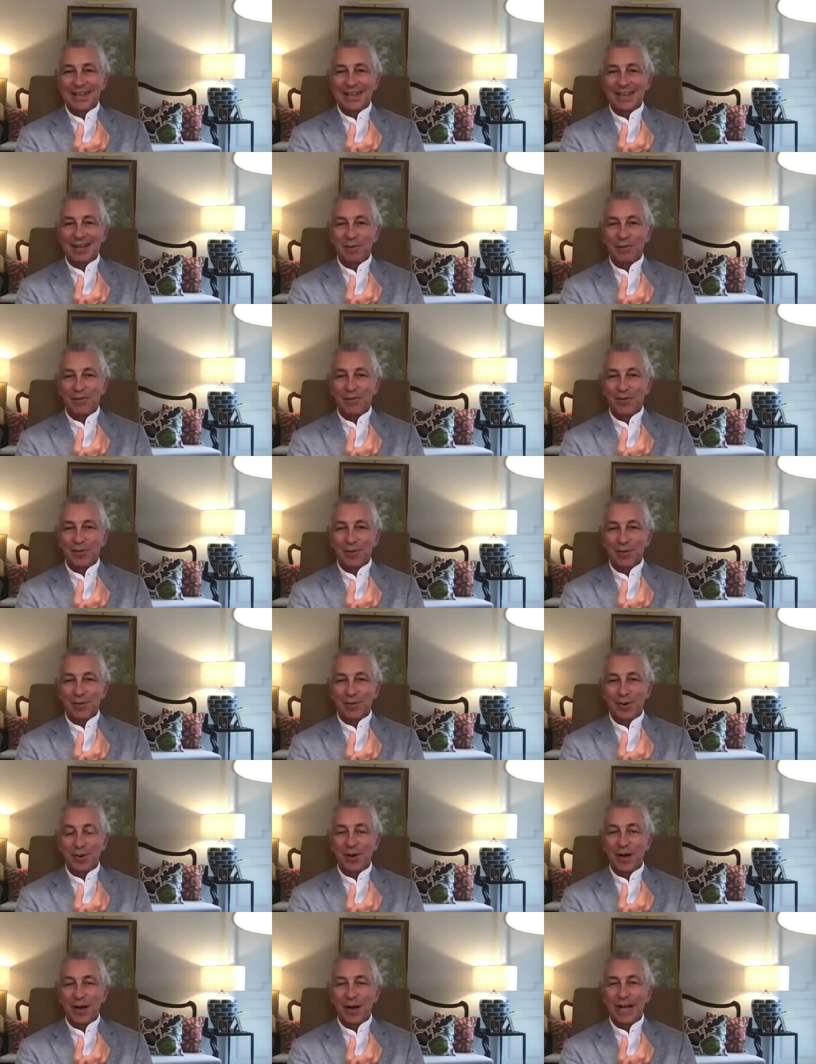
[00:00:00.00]
If you
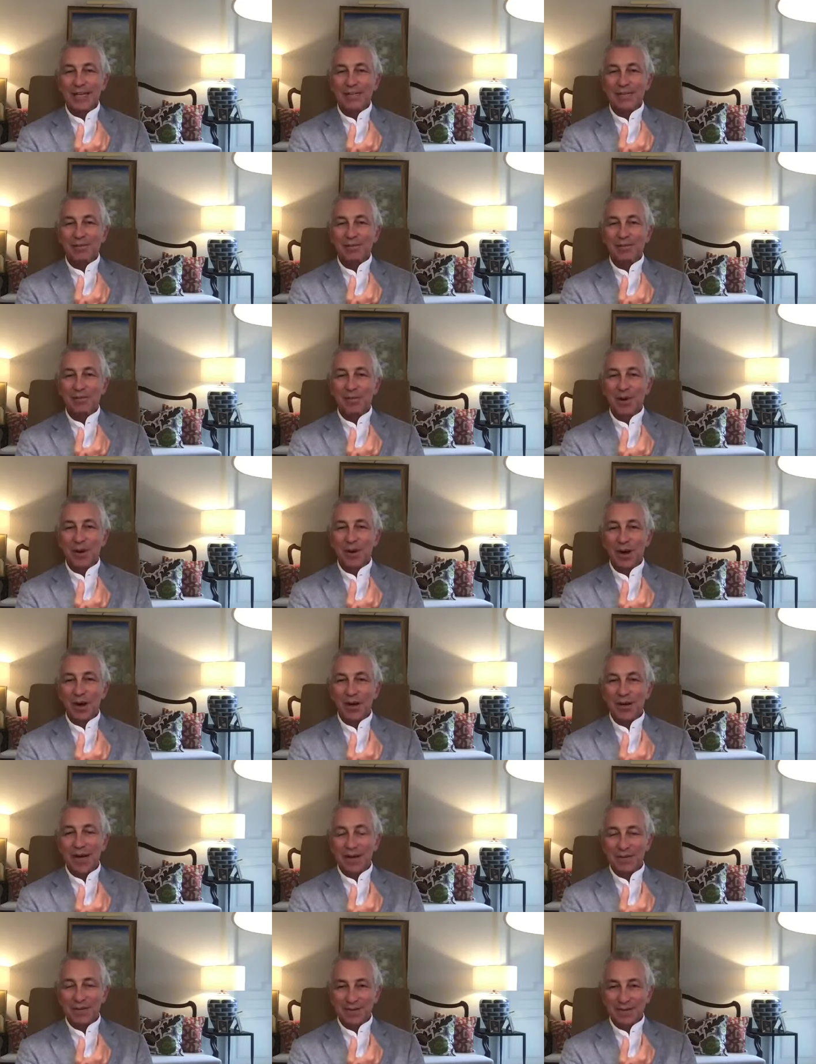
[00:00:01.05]
go and
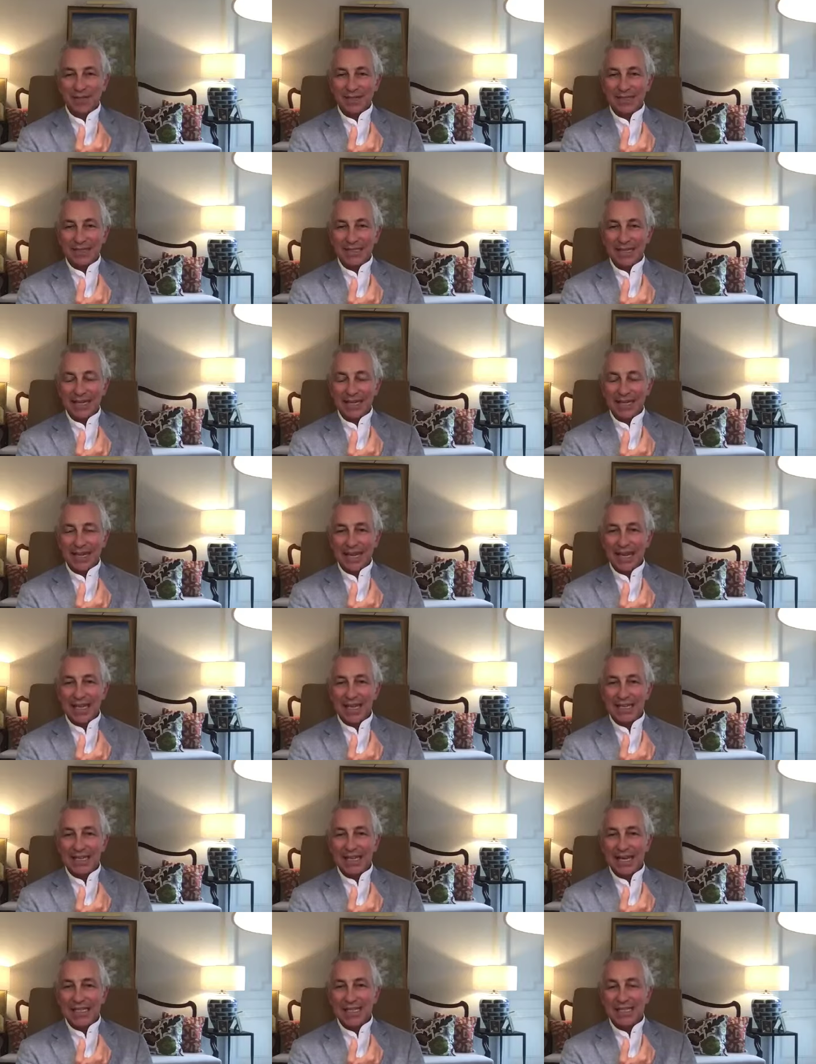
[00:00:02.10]
block everything
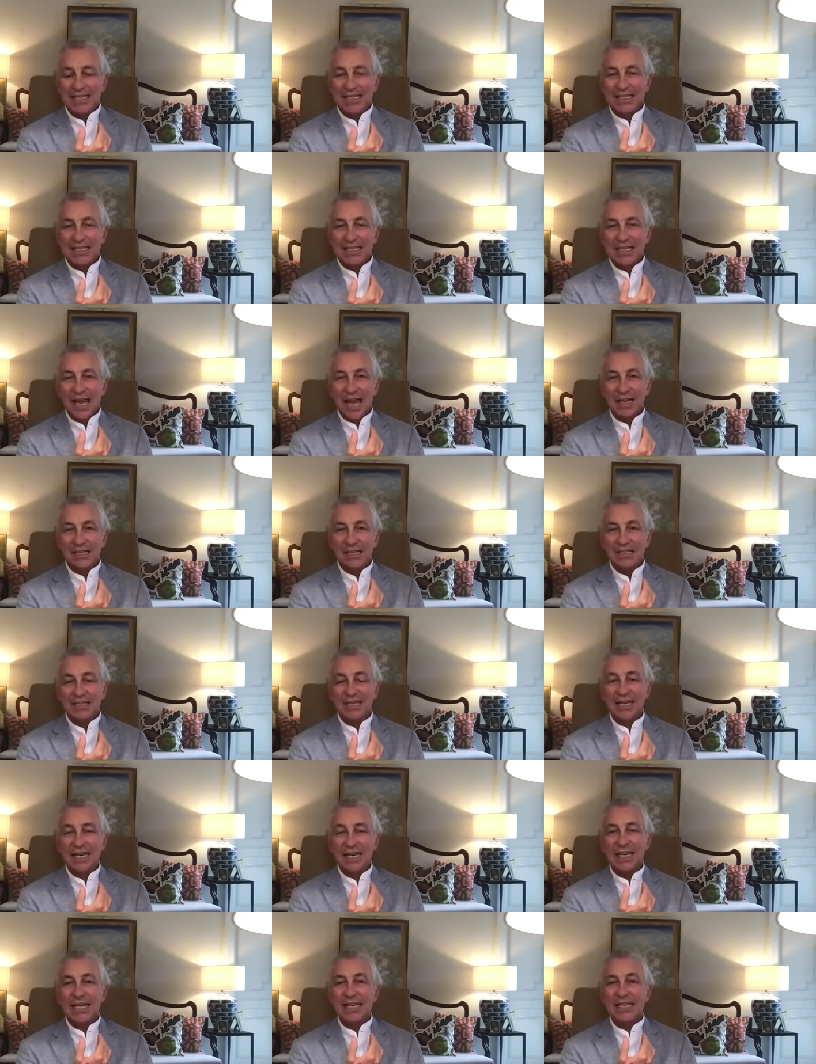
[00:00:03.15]
and then start
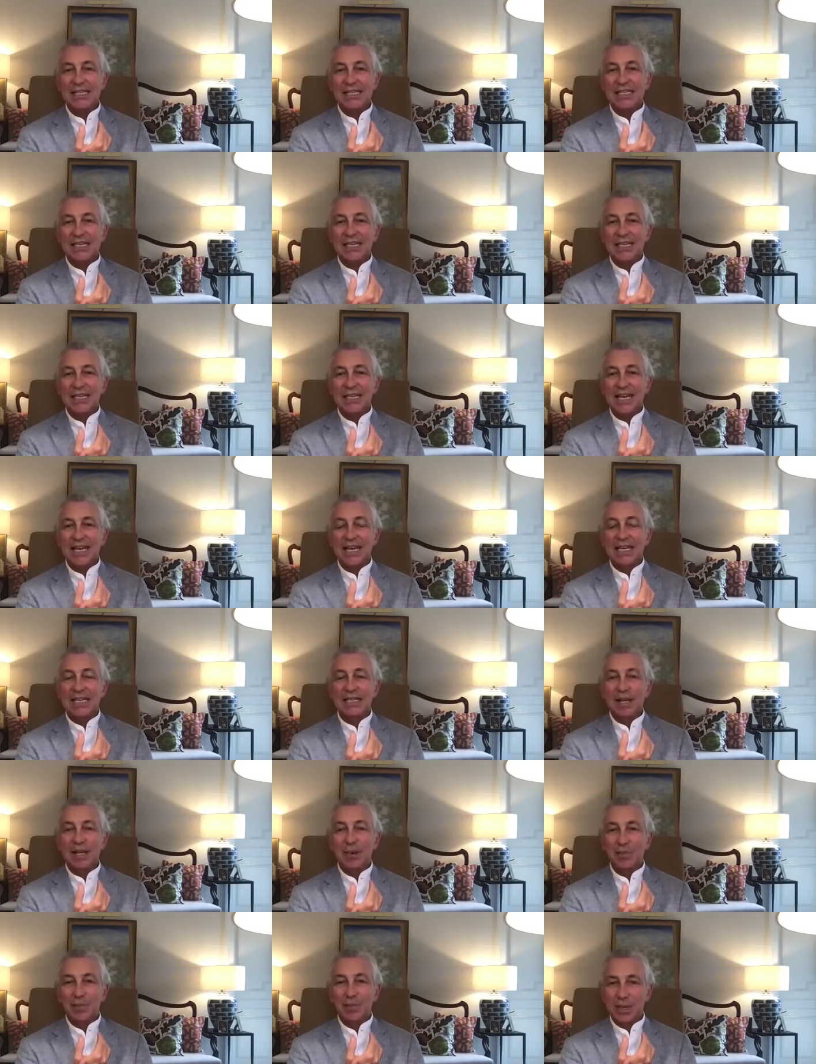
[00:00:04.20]
releasing a
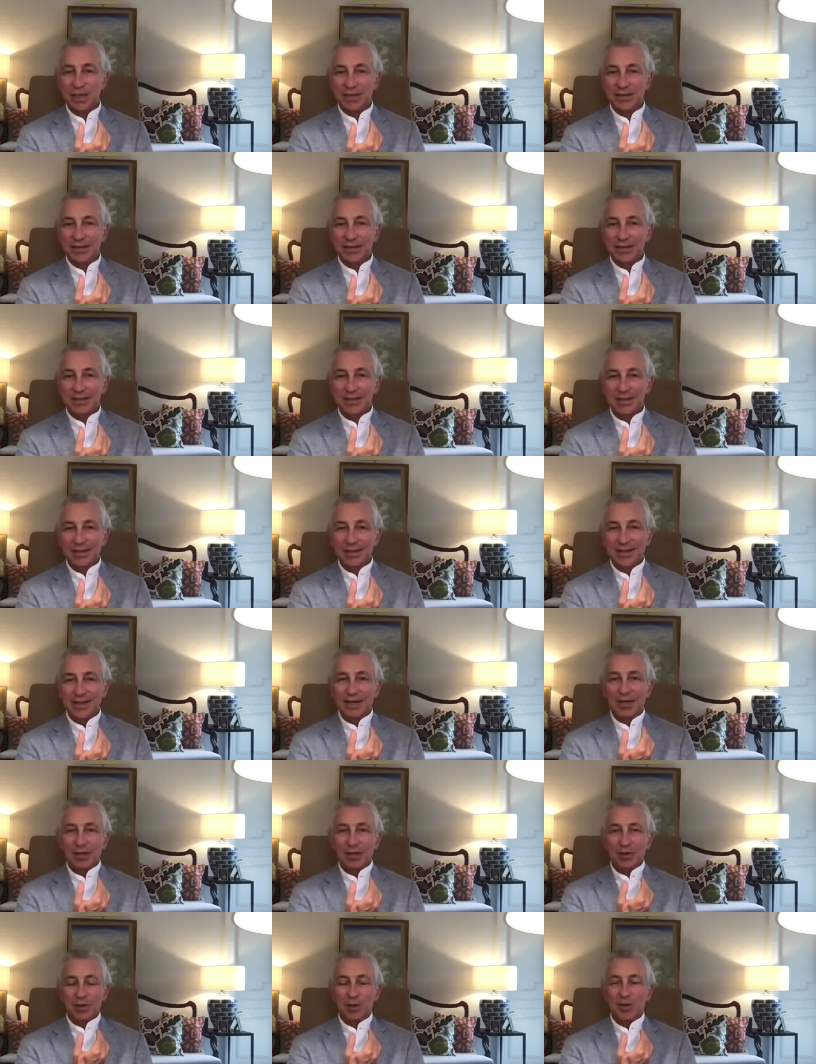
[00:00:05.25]
little bit.
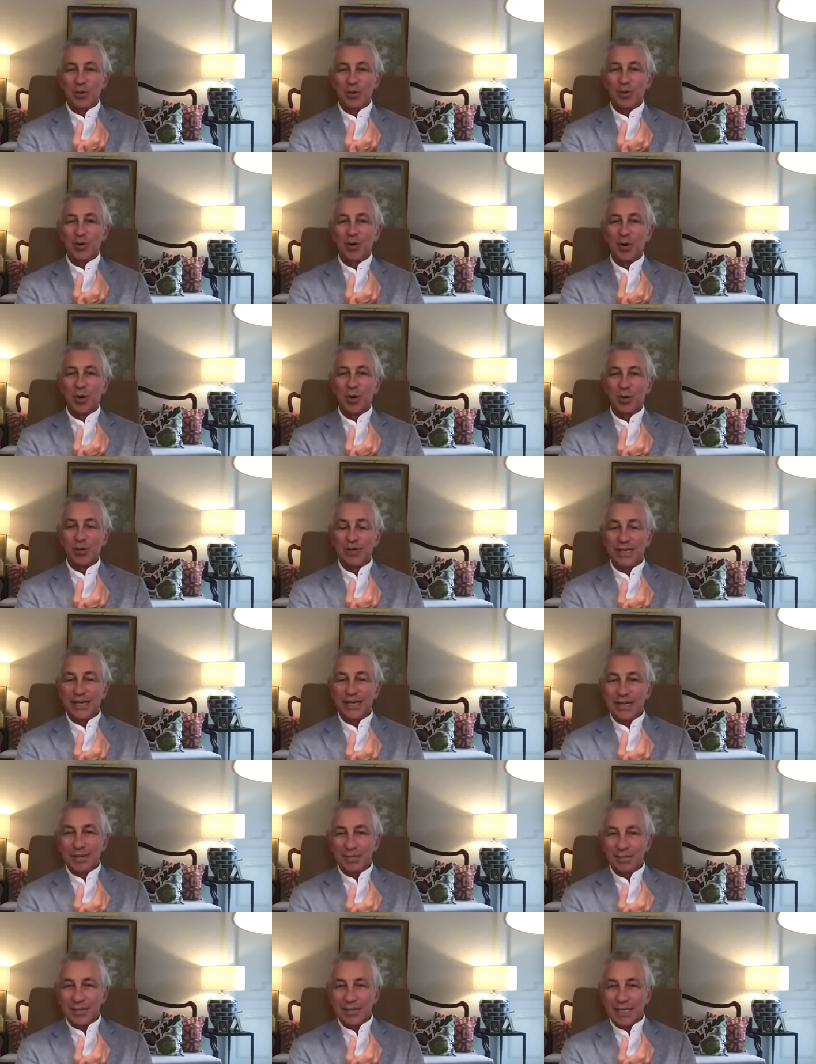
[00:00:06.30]
So you go
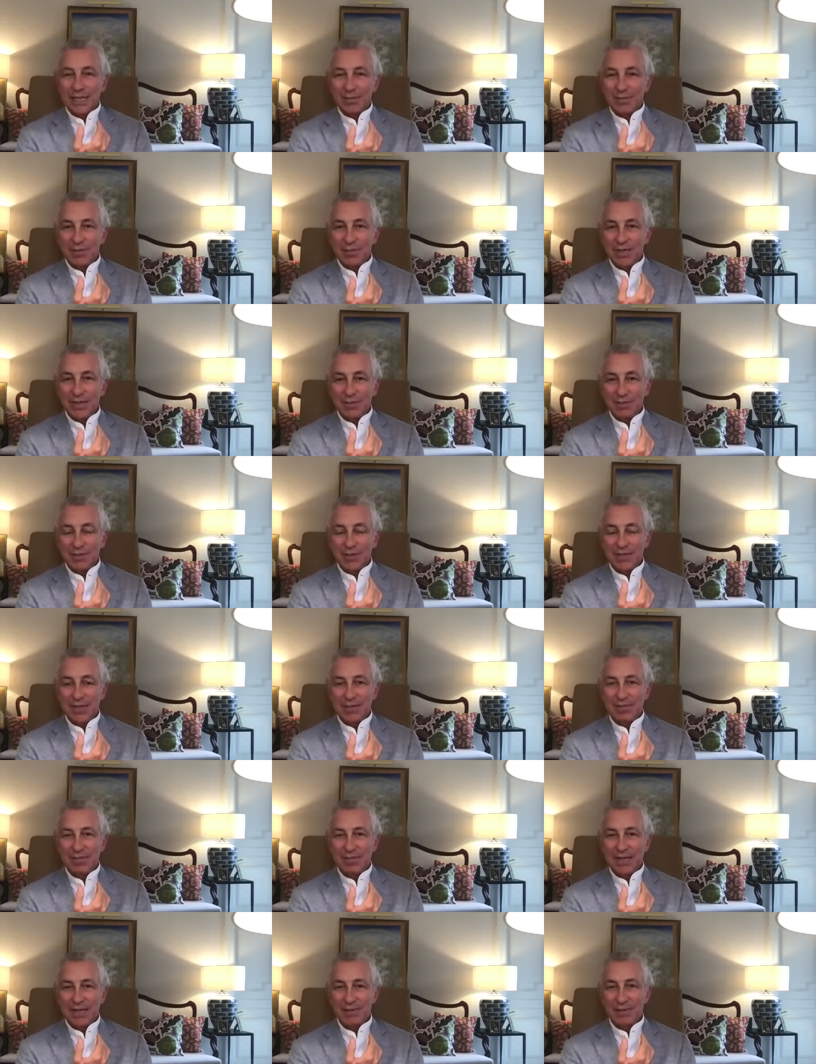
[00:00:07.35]
deep, deep, deep,
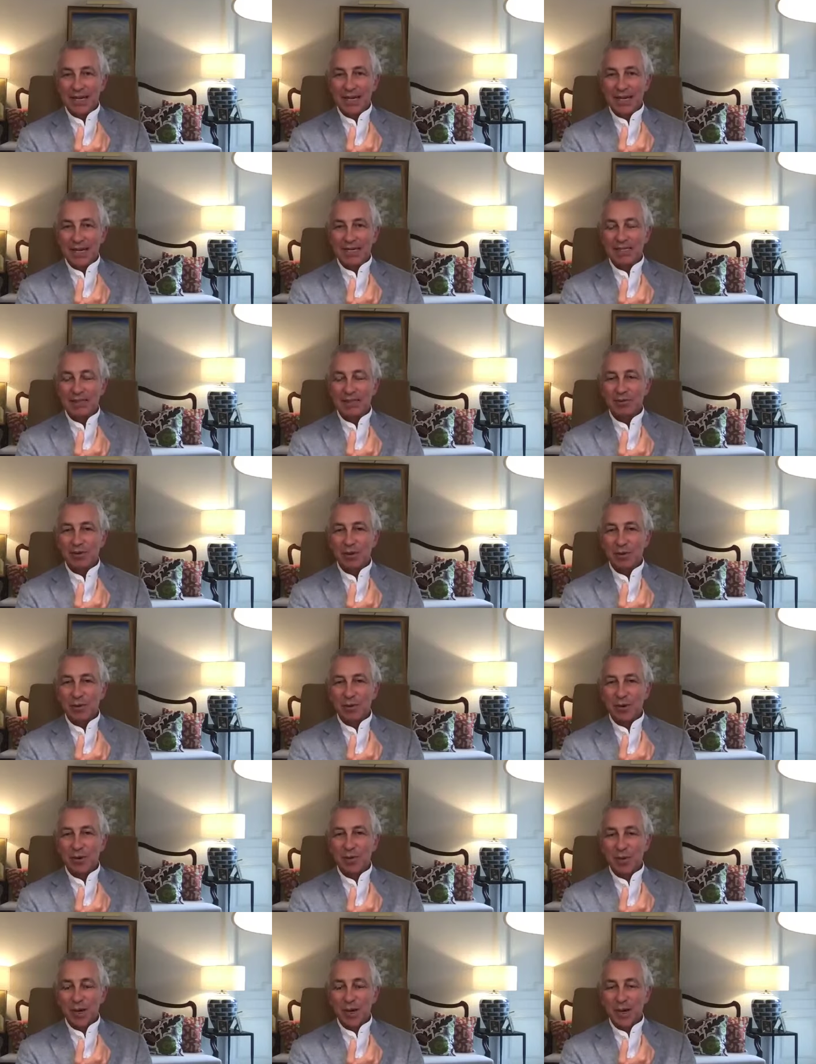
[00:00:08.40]
deep, deep. There is no
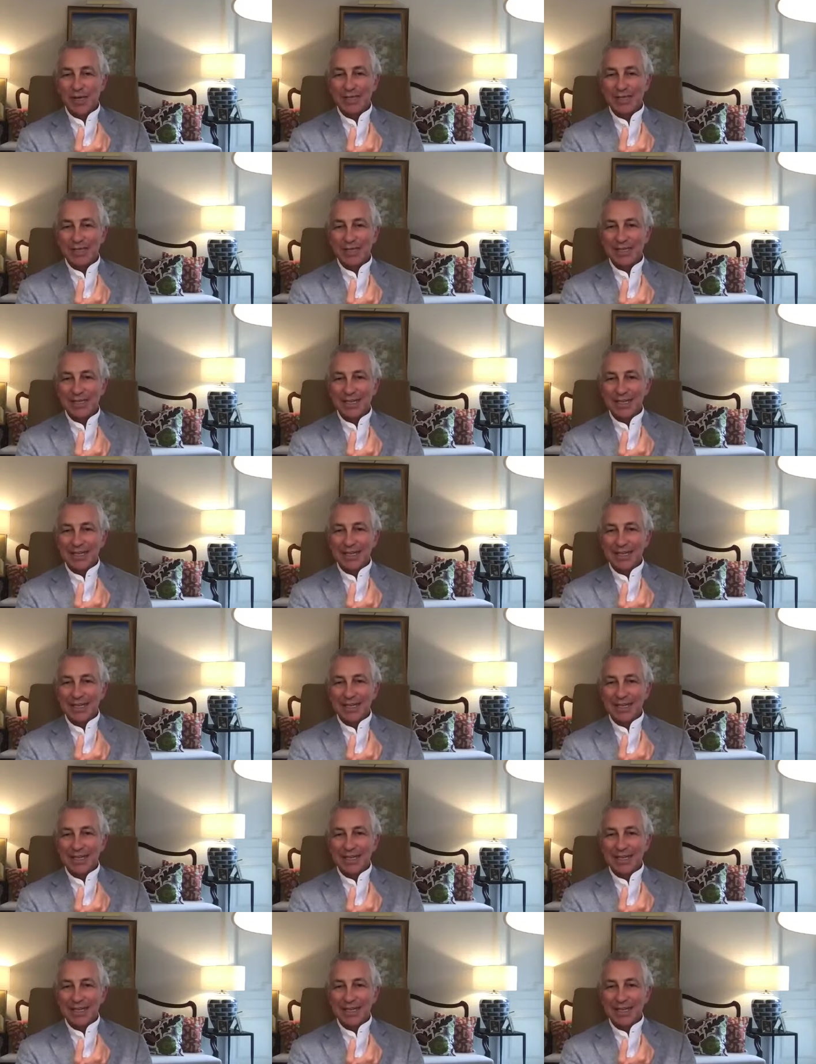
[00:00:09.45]
more pulse.